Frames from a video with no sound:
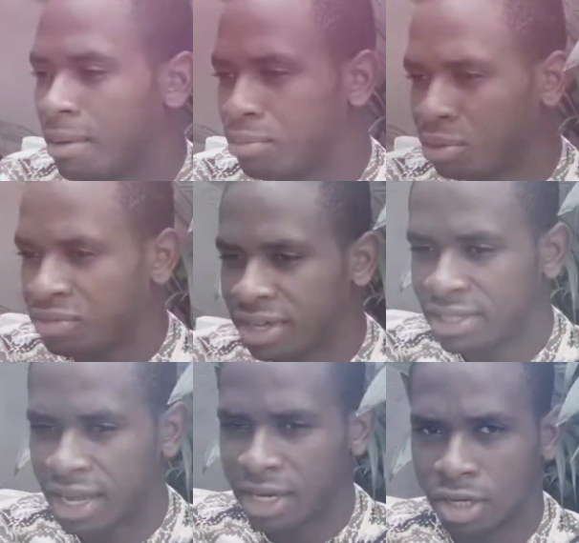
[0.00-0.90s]
up with
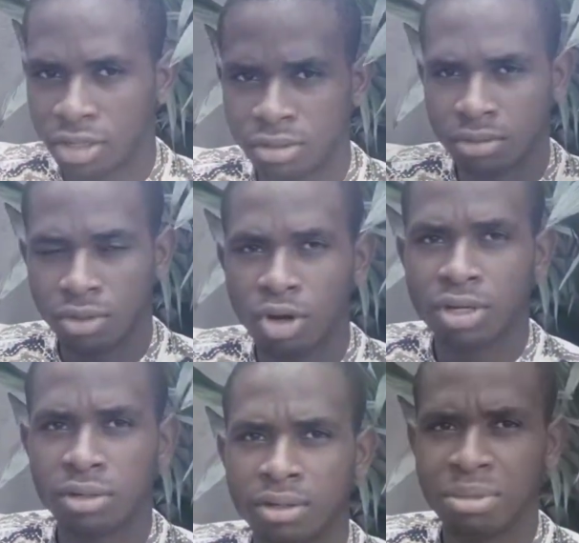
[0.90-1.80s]
it and
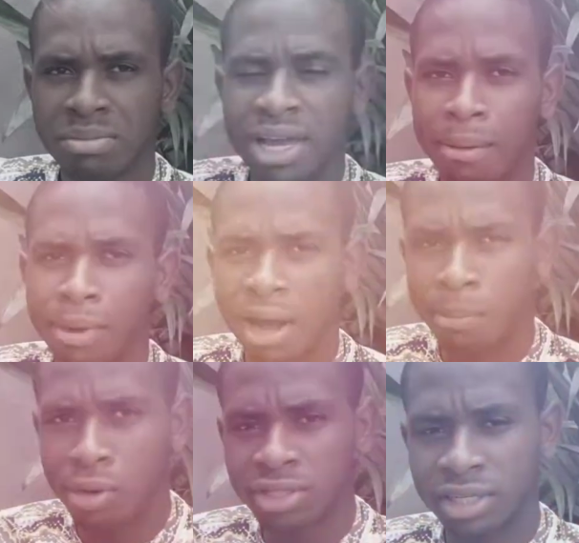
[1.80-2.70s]
got the baby ab-
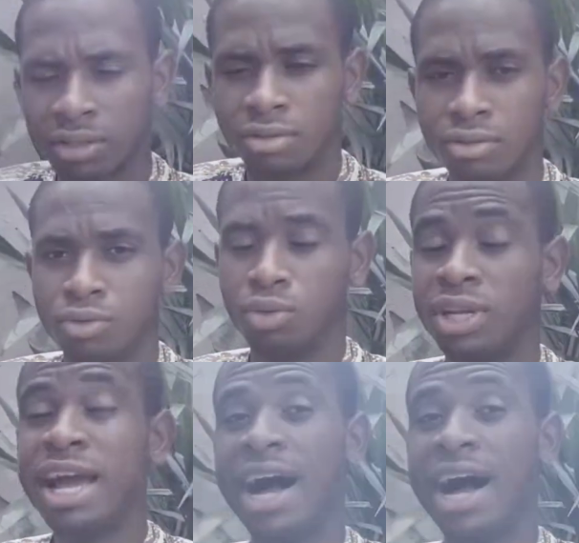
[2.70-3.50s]
aborted, will it